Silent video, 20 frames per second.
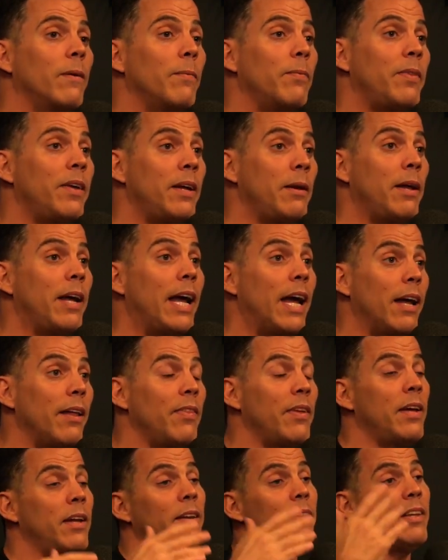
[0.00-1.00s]
than
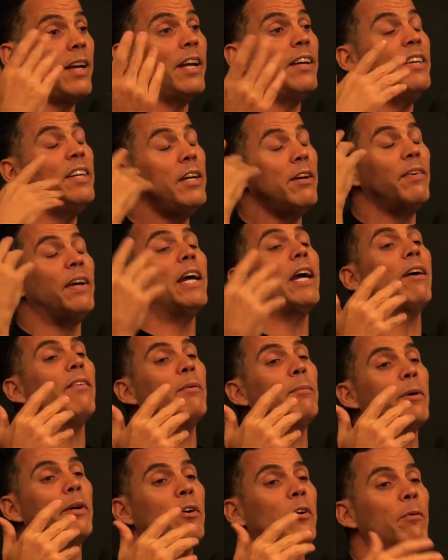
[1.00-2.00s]
the idea of
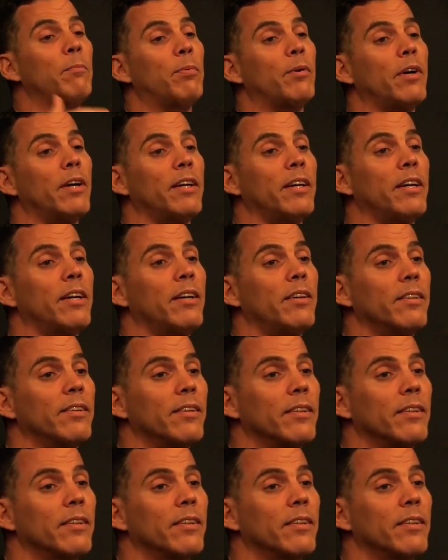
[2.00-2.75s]
having my own podcast.